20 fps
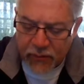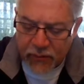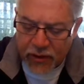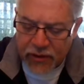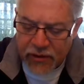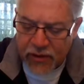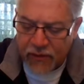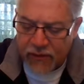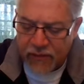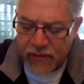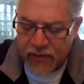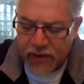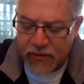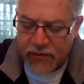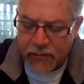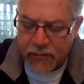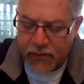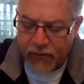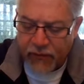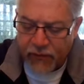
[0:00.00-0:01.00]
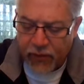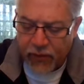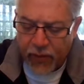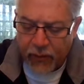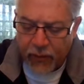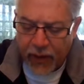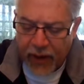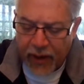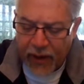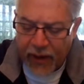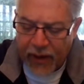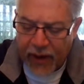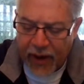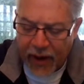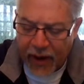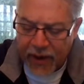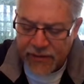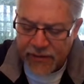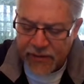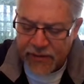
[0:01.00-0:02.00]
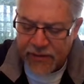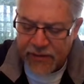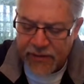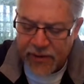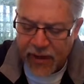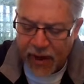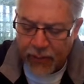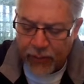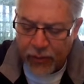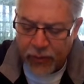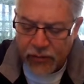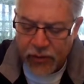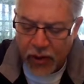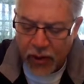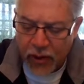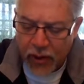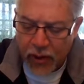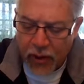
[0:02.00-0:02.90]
region of Caesarea Philippi, he asked the disciples,